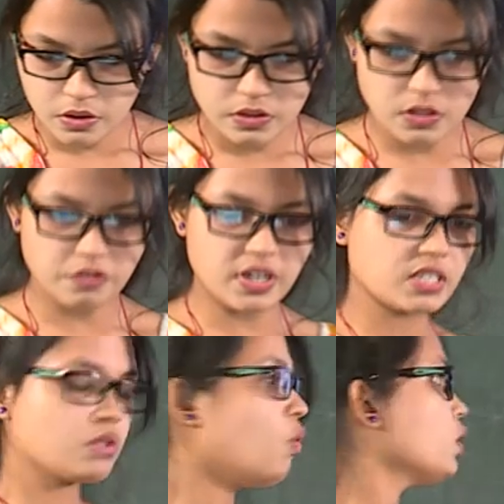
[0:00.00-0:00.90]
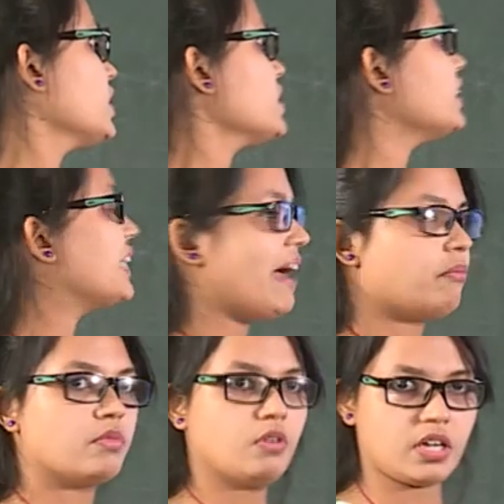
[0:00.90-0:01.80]
So first, what is a dam?
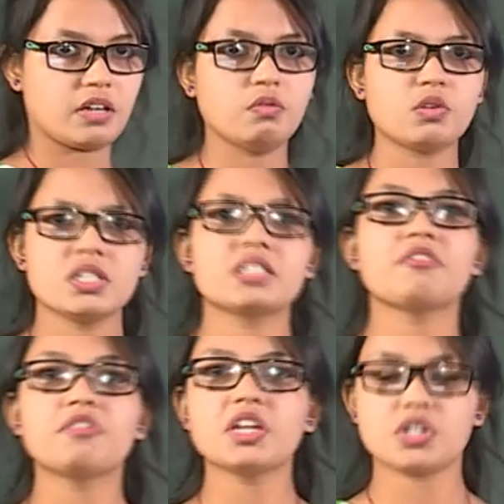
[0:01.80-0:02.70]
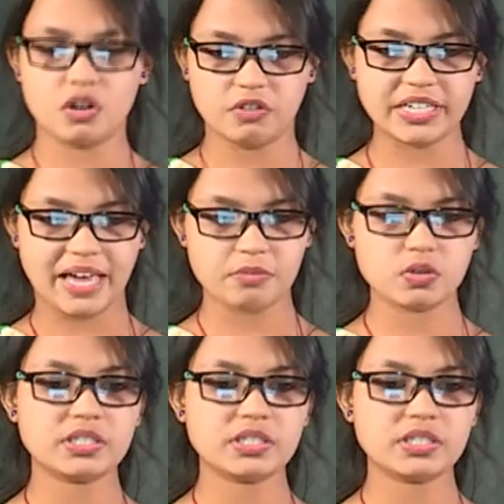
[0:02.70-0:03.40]
Okay, what is the definition of a dam? So